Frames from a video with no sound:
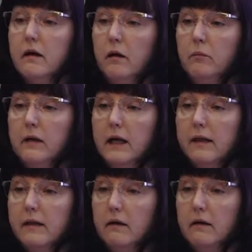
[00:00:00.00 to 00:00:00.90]
come and
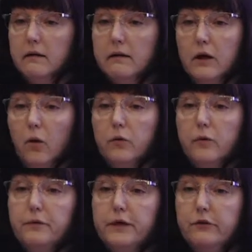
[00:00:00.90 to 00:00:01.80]
start their own
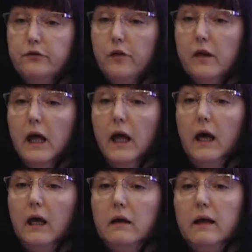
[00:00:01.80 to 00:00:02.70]
operations
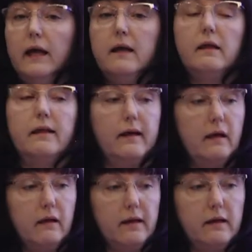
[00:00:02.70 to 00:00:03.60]
in case it's
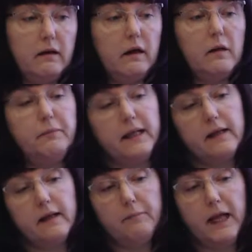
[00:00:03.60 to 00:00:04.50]
a serious
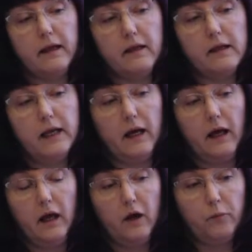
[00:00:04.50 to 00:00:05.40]
business plans, the
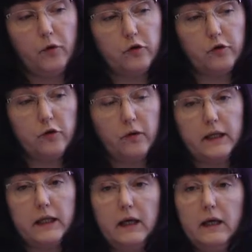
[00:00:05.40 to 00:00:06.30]
Port
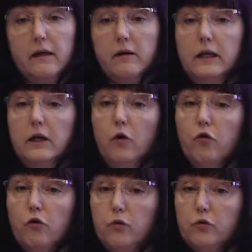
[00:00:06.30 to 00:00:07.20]
Authority is ready
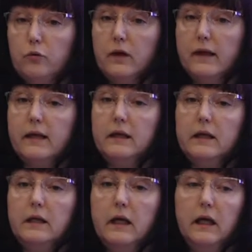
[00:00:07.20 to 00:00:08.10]
also to
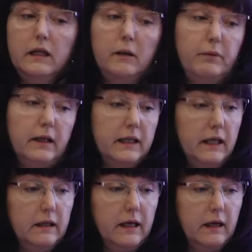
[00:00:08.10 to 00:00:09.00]
consider the
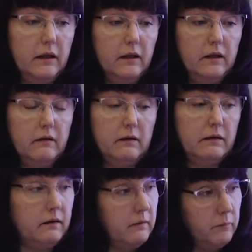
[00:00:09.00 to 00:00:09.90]
building, the,
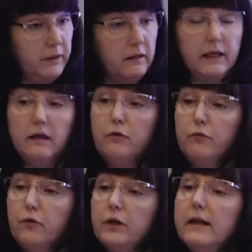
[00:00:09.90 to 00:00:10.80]
the building
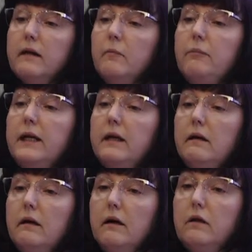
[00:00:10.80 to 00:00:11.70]
for this company
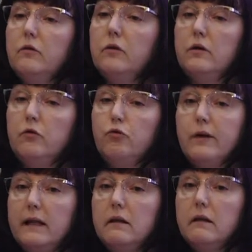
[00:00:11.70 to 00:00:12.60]
and uh, to
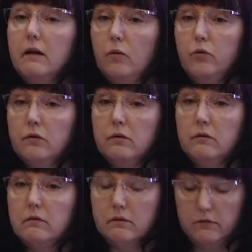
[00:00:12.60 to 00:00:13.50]
rent it out
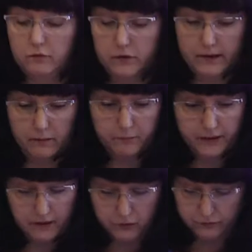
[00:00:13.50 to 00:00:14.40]
for some
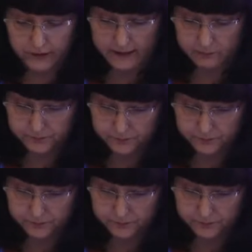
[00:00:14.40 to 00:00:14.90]
period of time.